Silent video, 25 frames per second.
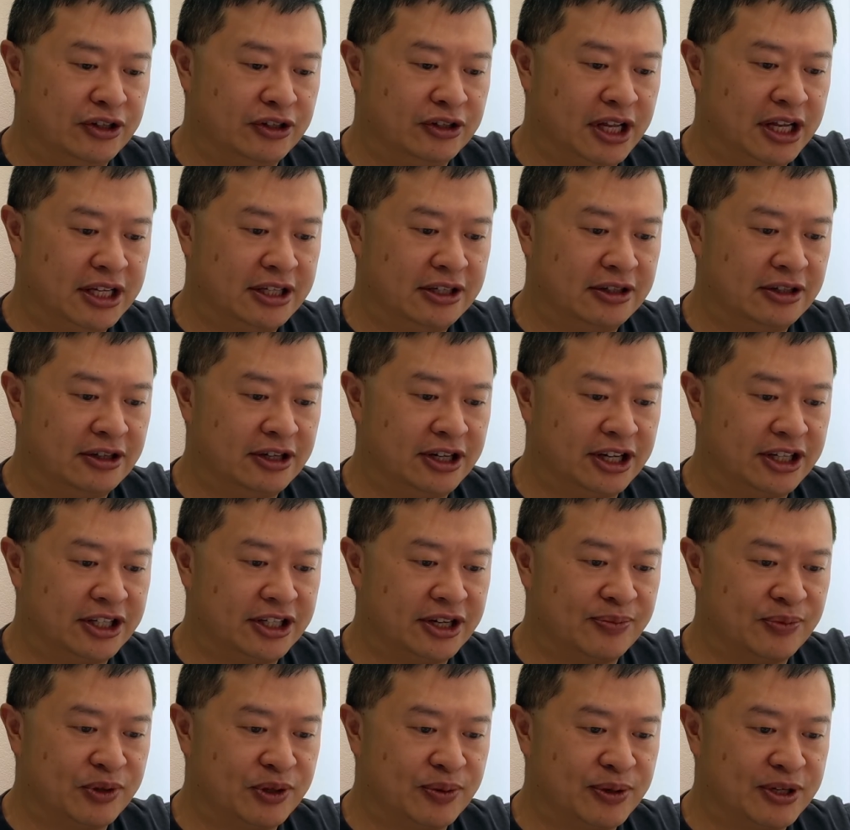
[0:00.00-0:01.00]
So let's look at
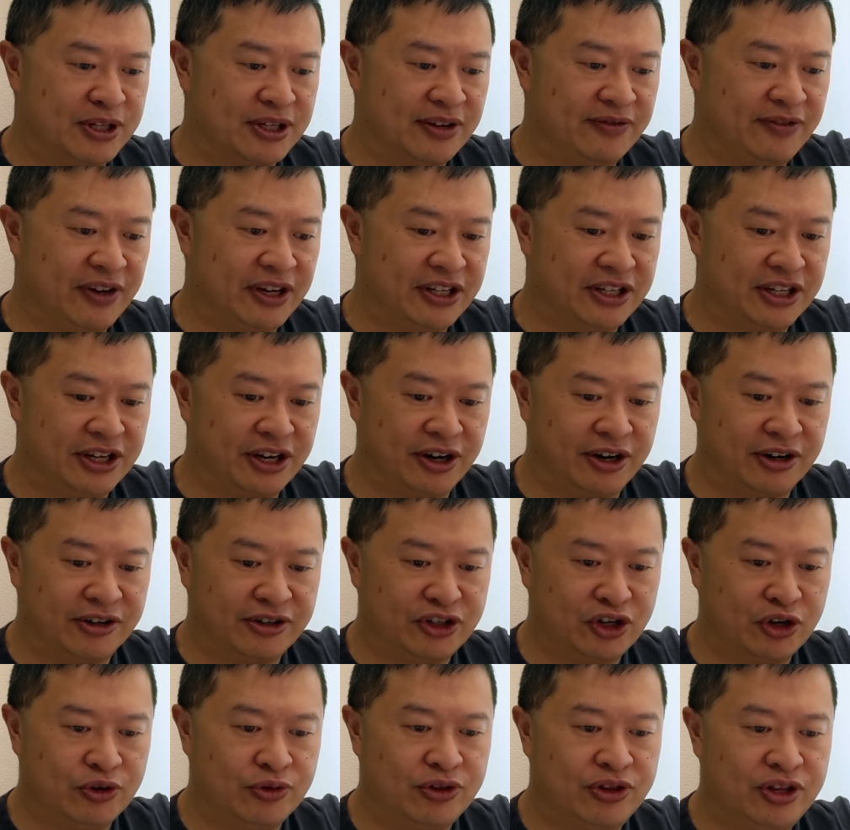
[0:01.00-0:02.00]
some specifics here.
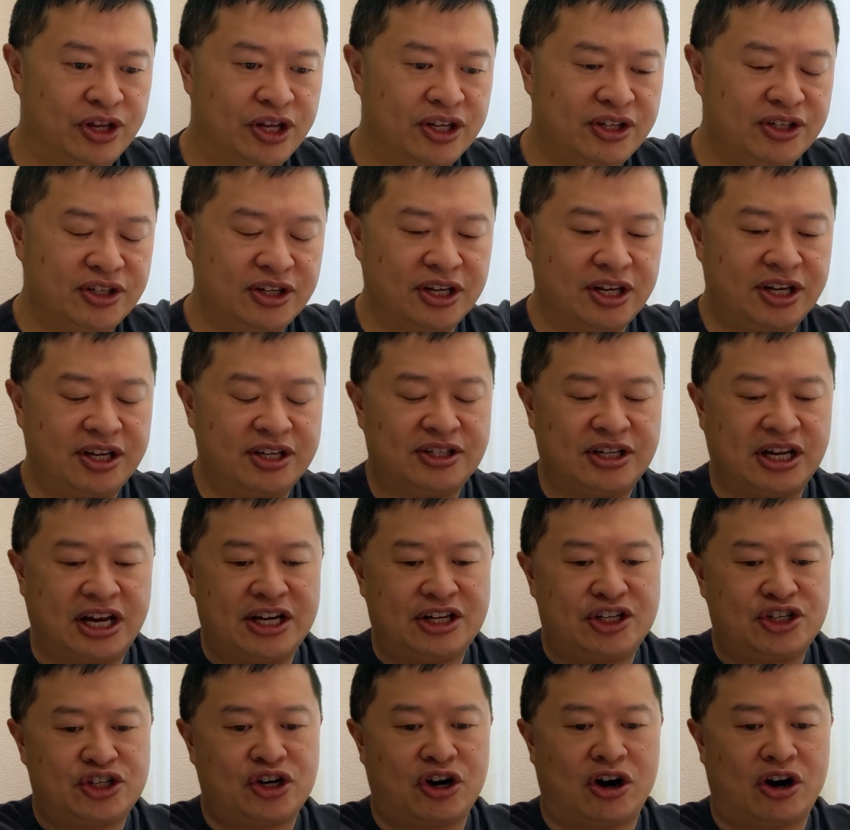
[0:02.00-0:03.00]
So this is a